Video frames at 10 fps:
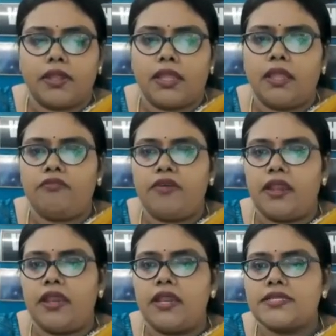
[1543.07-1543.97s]
if
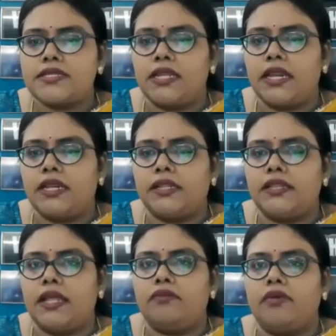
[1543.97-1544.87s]
L is greater
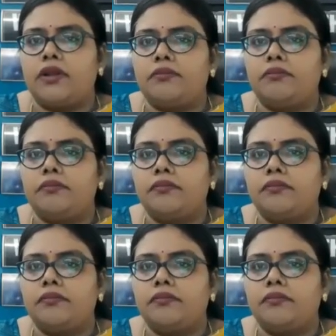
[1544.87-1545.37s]
than 1.